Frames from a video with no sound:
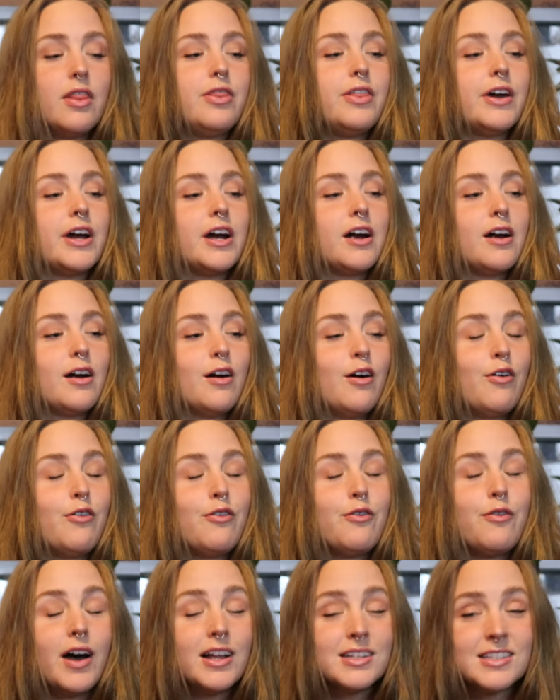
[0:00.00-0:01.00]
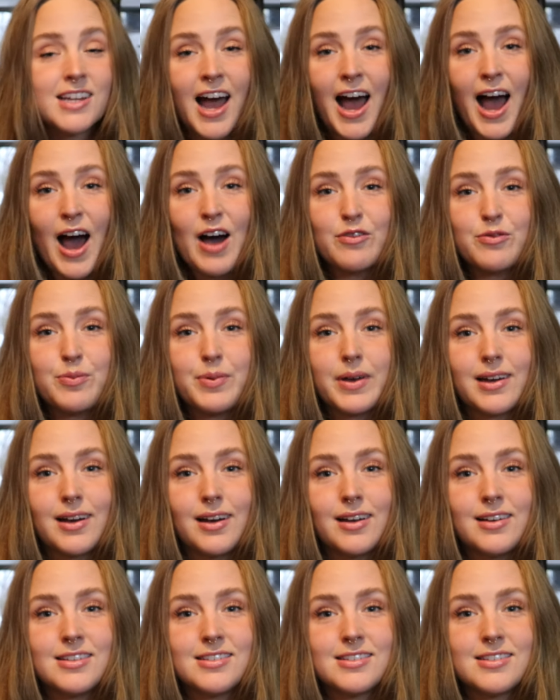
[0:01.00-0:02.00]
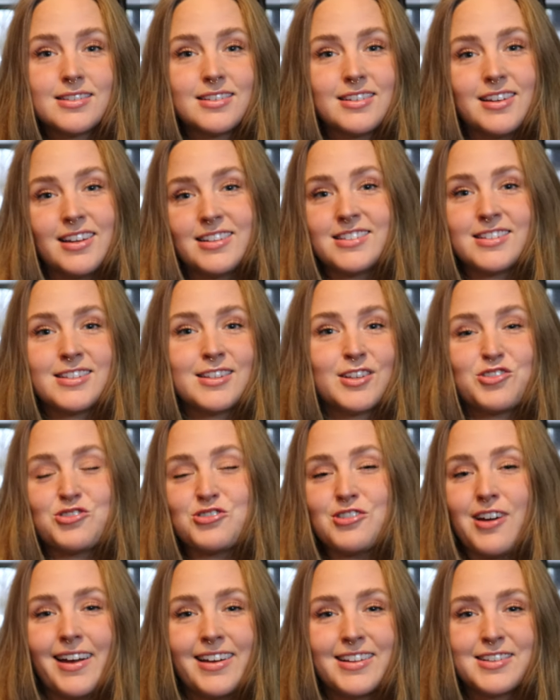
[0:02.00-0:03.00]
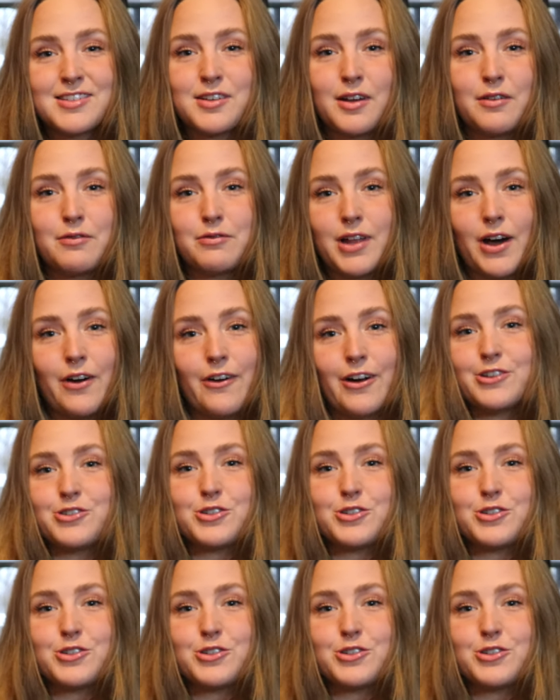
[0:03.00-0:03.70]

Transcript: They're fun to have because it's a giant sunflower.